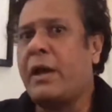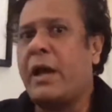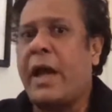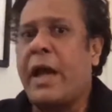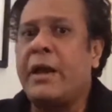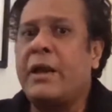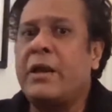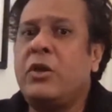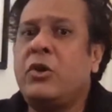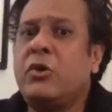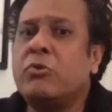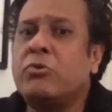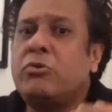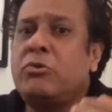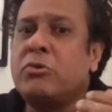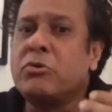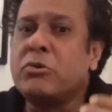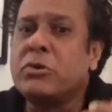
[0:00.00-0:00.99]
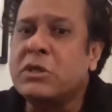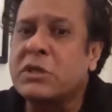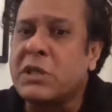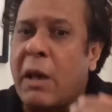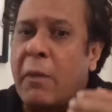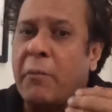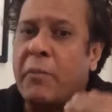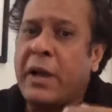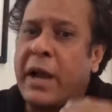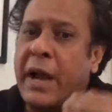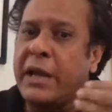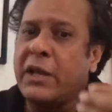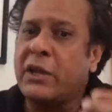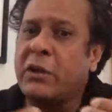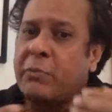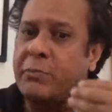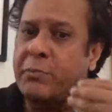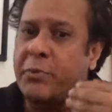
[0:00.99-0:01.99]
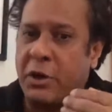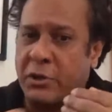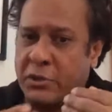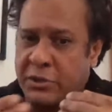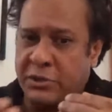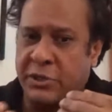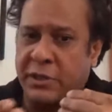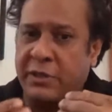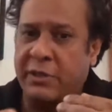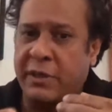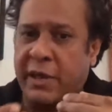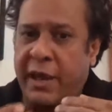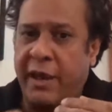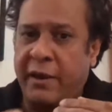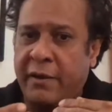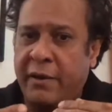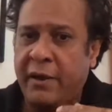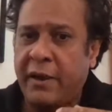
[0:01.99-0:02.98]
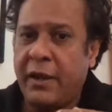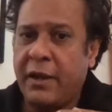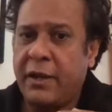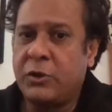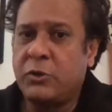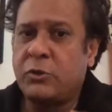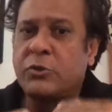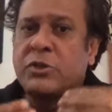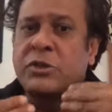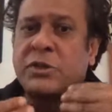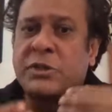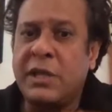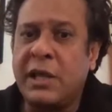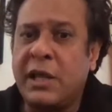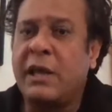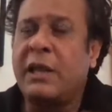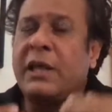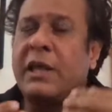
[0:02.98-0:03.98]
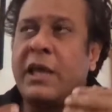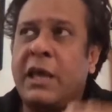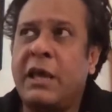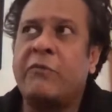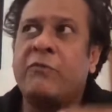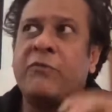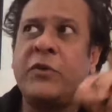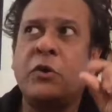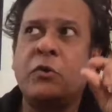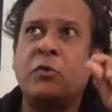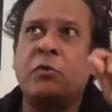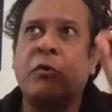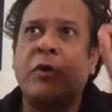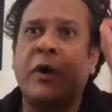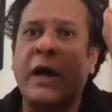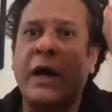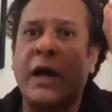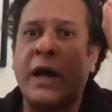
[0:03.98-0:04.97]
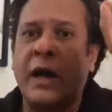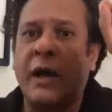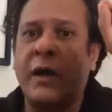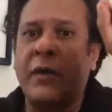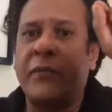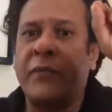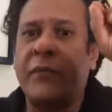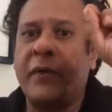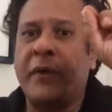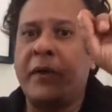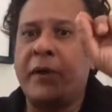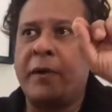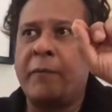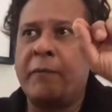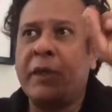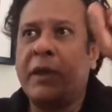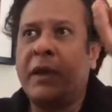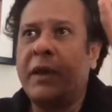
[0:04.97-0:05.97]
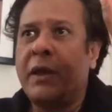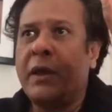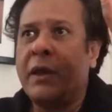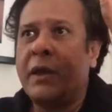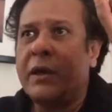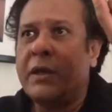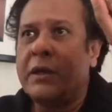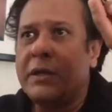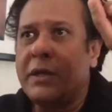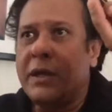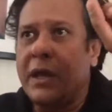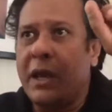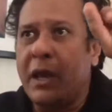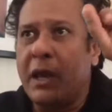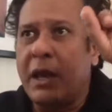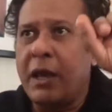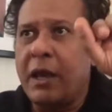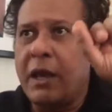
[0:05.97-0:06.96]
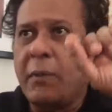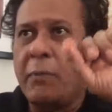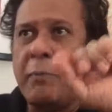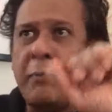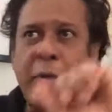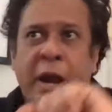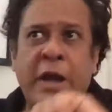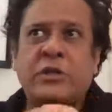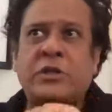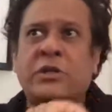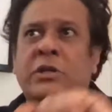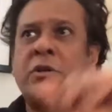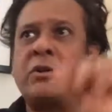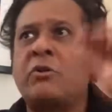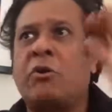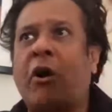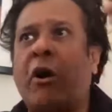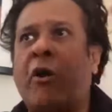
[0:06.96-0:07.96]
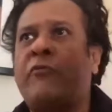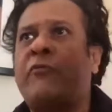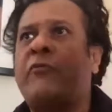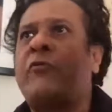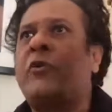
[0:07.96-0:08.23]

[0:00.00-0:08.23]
And you do some kind of processing there to still give you the impression of